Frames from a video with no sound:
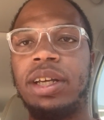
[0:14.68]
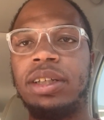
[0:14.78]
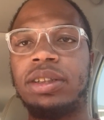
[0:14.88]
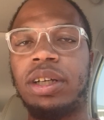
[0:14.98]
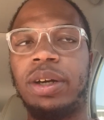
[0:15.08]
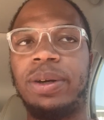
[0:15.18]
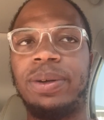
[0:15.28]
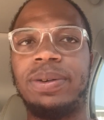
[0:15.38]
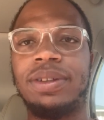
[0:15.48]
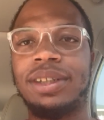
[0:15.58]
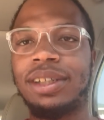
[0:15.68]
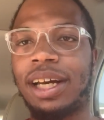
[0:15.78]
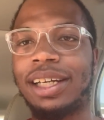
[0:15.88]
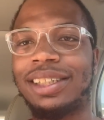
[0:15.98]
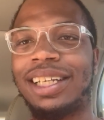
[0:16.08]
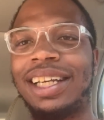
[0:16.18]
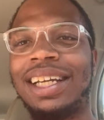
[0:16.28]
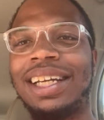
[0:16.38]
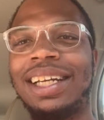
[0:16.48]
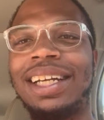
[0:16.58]
So I guess
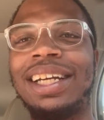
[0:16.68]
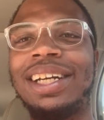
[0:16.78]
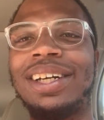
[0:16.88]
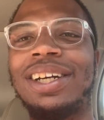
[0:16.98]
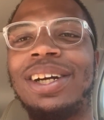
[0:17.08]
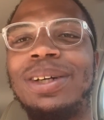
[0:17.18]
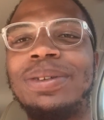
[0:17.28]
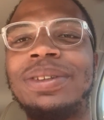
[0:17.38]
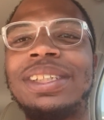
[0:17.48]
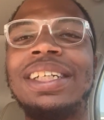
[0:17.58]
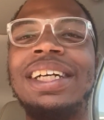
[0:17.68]
here it goes.